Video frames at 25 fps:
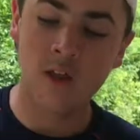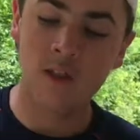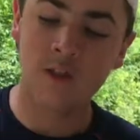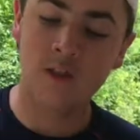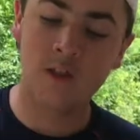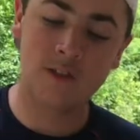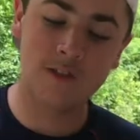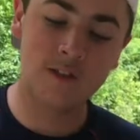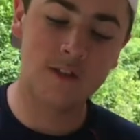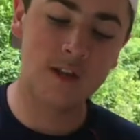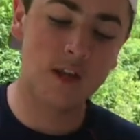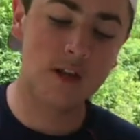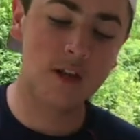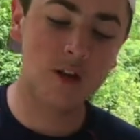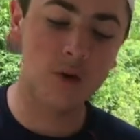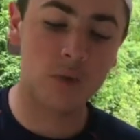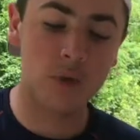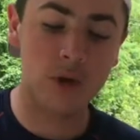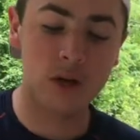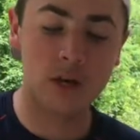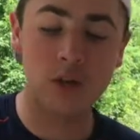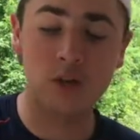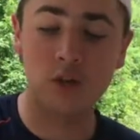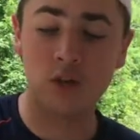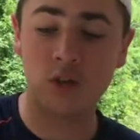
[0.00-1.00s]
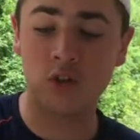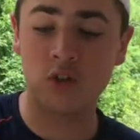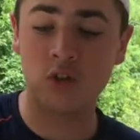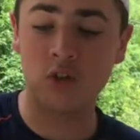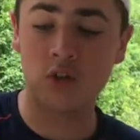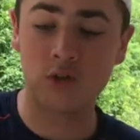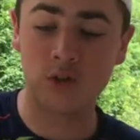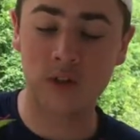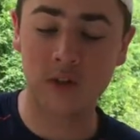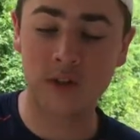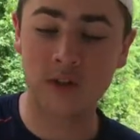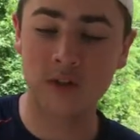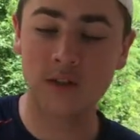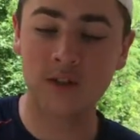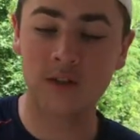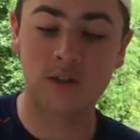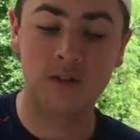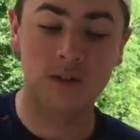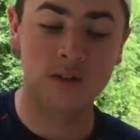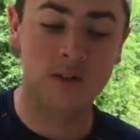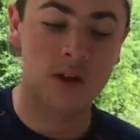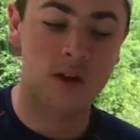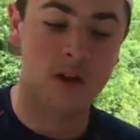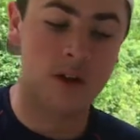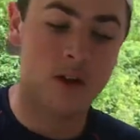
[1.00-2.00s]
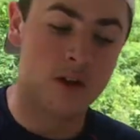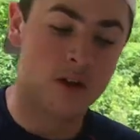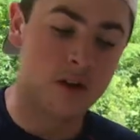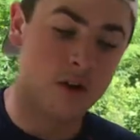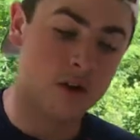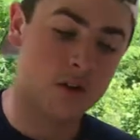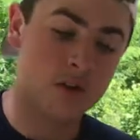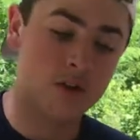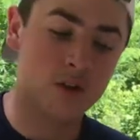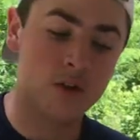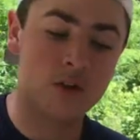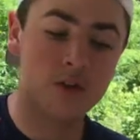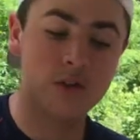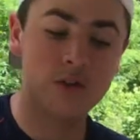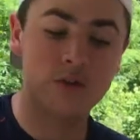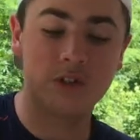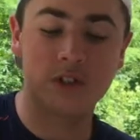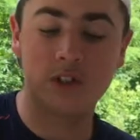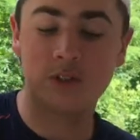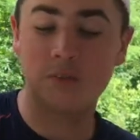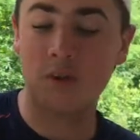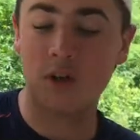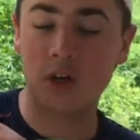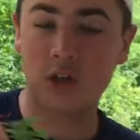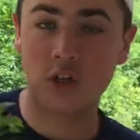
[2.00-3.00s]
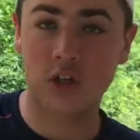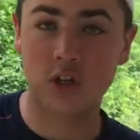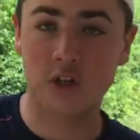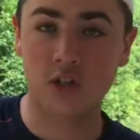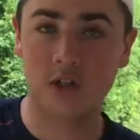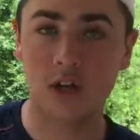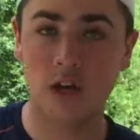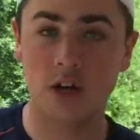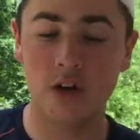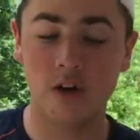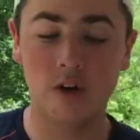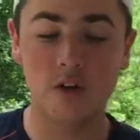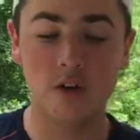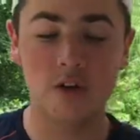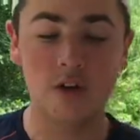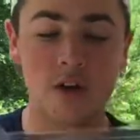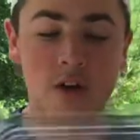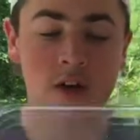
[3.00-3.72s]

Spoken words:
The second way you can do this, or you can use the spinach container,